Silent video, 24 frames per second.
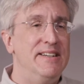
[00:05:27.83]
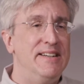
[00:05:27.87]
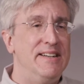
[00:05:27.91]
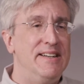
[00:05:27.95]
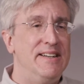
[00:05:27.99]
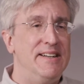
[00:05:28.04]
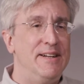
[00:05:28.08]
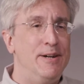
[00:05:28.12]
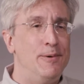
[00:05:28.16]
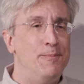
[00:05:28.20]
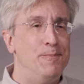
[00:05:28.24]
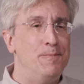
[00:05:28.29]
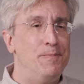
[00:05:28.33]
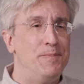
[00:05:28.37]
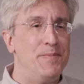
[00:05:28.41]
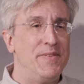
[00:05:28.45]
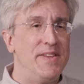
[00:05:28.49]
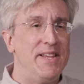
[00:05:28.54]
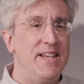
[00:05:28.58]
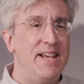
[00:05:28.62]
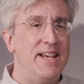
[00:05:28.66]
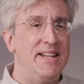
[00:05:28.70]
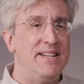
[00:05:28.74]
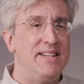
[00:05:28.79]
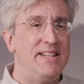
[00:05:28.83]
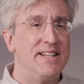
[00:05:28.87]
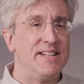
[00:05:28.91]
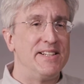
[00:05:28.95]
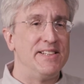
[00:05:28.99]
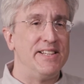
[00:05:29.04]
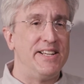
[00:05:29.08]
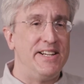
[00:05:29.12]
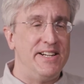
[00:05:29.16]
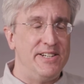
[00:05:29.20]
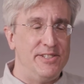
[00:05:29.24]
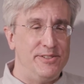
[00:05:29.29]
and
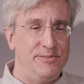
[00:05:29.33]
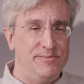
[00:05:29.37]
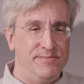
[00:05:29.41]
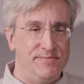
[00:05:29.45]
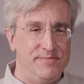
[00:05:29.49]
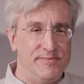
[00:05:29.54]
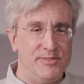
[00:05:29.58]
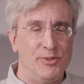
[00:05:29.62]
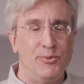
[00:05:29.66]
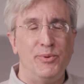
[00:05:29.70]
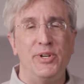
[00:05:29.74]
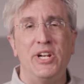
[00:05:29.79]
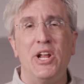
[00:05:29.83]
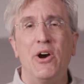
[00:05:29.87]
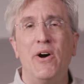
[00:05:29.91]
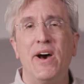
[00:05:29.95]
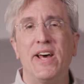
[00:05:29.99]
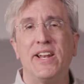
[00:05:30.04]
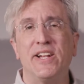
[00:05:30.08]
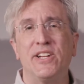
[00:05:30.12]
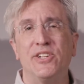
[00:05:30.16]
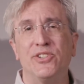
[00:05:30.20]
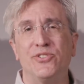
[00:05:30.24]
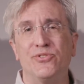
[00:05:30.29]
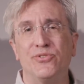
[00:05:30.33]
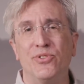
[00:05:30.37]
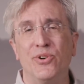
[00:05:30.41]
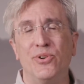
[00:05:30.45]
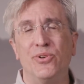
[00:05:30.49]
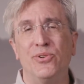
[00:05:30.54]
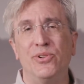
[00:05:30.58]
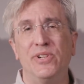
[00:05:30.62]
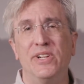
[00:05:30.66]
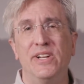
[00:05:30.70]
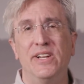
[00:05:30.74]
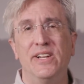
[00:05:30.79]
declared, we know how to
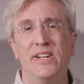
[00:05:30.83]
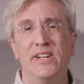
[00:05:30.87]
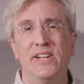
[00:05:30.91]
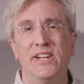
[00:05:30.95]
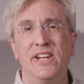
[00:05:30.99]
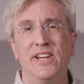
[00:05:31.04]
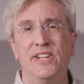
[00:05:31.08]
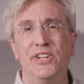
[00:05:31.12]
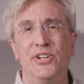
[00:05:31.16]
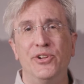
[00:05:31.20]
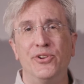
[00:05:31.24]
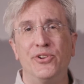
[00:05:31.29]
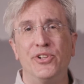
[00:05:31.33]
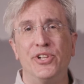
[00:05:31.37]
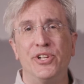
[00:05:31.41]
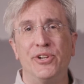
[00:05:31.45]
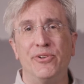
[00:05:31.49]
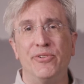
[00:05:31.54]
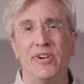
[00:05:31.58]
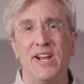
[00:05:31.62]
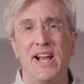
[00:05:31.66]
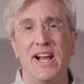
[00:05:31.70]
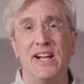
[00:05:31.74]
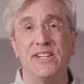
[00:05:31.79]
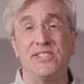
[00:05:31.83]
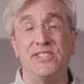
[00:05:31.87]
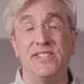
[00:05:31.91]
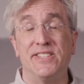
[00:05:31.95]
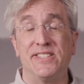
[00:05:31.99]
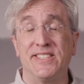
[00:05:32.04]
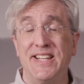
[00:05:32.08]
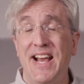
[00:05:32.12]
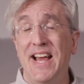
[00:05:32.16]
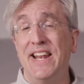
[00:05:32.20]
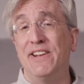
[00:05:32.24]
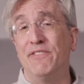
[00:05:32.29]
control a nuclear reaction.
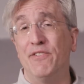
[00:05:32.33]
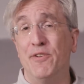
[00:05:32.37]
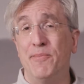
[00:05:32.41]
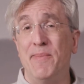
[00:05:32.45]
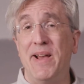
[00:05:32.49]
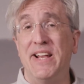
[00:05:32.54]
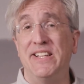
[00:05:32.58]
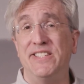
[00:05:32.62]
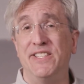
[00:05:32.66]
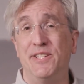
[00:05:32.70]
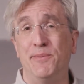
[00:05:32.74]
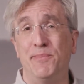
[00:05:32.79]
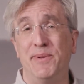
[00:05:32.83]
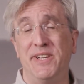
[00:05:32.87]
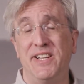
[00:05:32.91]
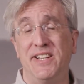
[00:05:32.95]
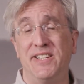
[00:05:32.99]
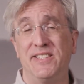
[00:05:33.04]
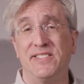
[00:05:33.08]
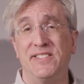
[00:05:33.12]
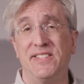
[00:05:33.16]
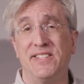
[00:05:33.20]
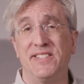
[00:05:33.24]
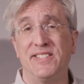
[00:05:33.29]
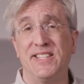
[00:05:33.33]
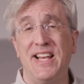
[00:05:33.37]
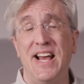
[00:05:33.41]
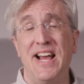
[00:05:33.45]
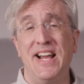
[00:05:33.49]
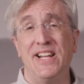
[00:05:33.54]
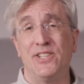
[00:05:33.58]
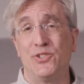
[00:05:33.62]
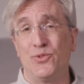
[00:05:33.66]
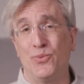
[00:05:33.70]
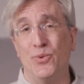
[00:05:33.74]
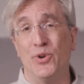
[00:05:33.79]
It's kind of amazing because the
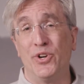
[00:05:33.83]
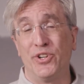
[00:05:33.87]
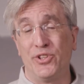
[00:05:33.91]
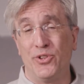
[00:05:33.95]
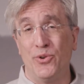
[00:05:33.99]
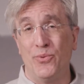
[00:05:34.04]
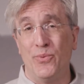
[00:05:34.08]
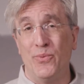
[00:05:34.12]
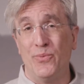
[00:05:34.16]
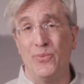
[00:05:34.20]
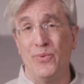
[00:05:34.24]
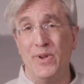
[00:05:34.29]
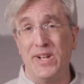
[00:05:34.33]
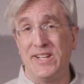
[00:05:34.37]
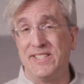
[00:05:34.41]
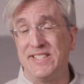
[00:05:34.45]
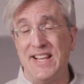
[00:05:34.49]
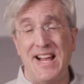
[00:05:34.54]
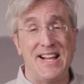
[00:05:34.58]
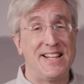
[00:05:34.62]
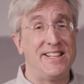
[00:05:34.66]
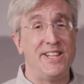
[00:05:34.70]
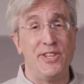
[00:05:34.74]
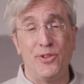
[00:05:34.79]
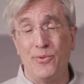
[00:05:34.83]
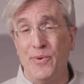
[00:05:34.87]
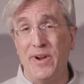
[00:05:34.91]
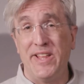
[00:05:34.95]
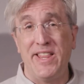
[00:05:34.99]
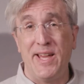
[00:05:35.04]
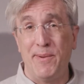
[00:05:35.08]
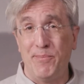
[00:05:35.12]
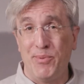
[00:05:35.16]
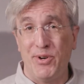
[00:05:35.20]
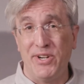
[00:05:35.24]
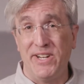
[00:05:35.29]
science worked exactly the way
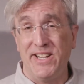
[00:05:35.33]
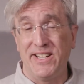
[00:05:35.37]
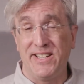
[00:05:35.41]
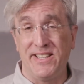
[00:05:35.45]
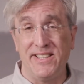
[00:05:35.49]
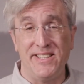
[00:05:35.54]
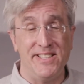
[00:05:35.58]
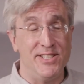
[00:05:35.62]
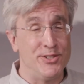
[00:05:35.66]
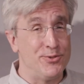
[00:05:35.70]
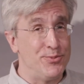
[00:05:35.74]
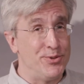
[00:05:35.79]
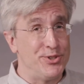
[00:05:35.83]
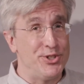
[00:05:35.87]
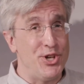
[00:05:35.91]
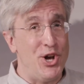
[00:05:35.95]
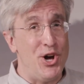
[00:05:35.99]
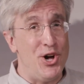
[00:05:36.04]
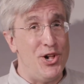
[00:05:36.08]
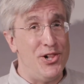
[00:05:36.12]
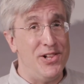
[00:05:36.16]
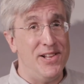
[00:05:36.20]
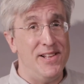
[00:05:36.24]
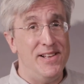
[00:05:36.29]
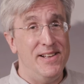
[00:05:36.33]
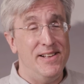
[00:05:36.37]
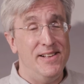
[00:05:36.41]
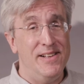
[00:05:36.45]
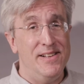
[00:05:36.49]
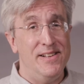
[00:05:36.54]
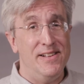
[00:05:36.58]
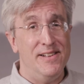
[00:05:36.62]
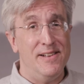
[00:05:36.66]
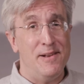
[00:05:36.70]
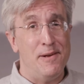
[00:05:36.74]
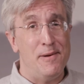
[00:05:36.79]
they predicted. This was all
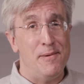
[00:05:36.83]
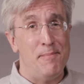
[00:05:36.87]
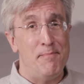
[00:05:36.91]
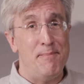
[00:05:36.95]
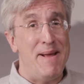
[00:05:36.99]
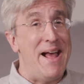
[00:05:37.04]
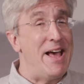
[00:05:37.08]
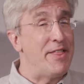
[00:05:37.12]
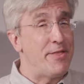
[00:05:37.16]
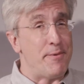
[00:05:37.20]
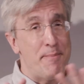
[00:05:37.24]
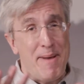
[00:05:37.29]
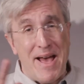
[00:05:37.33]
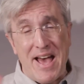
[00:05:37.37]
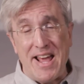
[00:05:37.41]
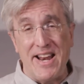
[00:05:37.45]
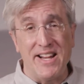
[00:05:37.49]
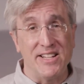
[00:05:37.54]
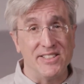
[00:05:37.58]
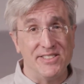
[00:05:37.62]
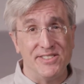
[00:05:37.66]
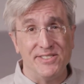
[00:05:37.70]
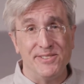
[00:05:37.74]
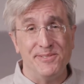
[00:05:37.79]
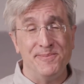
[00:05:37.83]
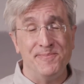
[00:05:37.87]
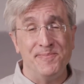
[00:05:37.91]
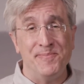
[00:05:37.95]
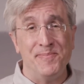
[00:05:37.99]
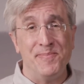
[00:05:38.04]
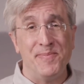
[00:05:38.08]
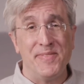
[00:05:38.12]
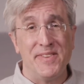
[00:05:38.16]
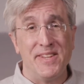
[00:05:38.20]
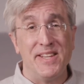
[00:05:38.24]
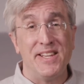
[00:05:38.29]
mathematics,
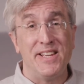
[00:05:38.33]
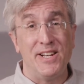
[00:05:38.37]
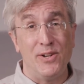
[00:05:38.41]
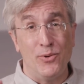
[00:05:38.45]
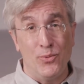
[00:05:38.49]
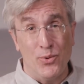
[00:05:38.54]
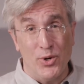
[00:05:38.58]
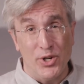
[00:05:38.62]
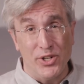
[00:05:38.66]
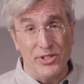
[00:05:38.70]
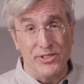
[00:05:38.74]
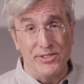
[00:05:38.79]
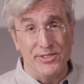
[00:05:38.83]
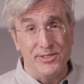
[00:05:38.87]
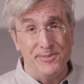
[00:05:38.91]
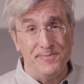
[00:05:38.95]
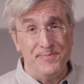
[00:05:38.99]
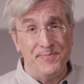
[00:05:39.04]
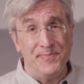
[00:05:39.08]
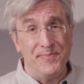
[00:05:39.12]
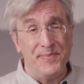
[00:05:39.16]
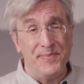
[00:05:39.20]
and it worked.